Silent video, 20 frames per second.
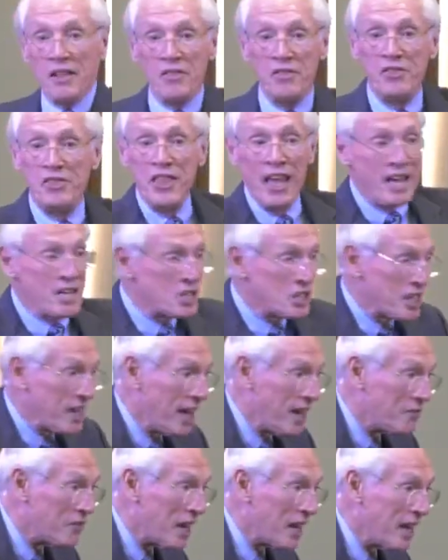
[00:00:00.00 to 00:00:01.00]
this
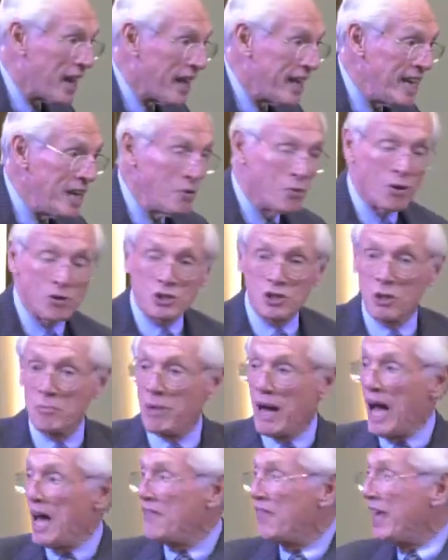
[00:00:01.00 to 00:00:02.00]
lovely lady wants to
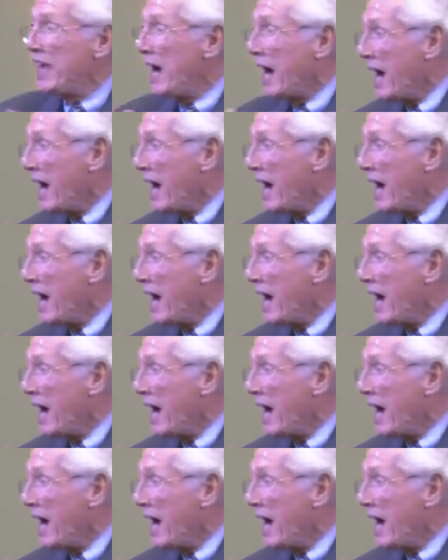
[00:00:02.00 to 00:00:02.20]
buy the